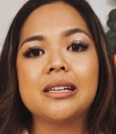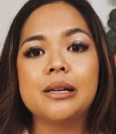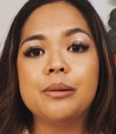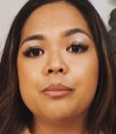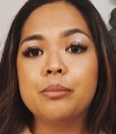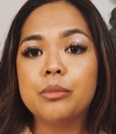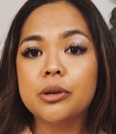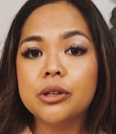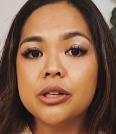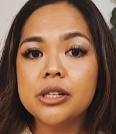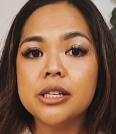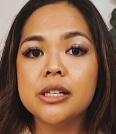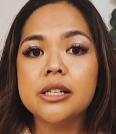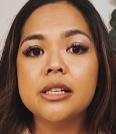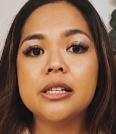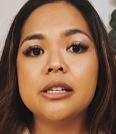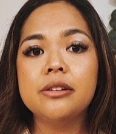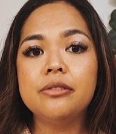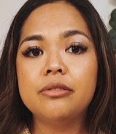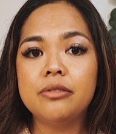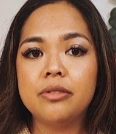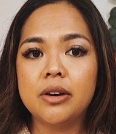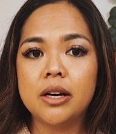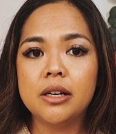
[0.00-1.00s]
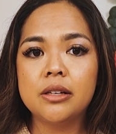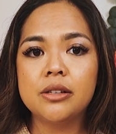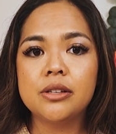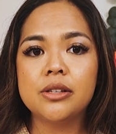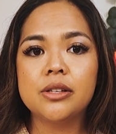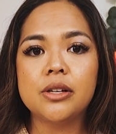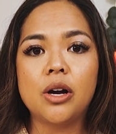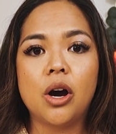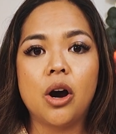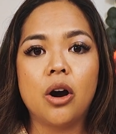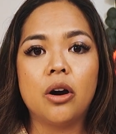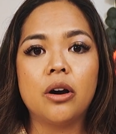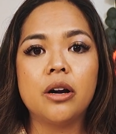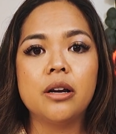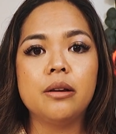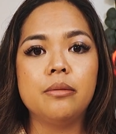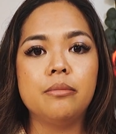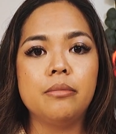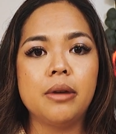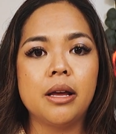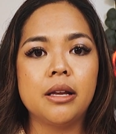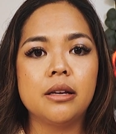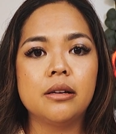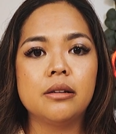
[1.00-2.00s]
emergency funds aren't
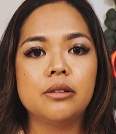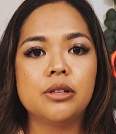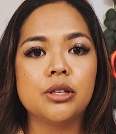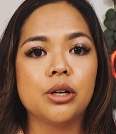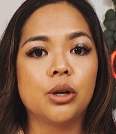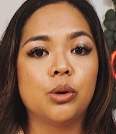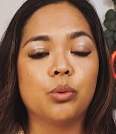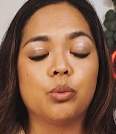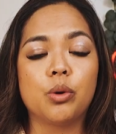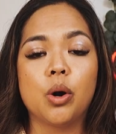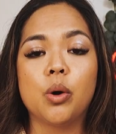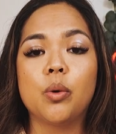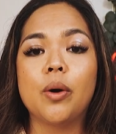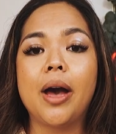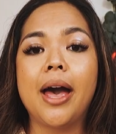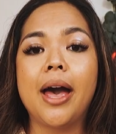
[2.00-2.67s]
meant to grow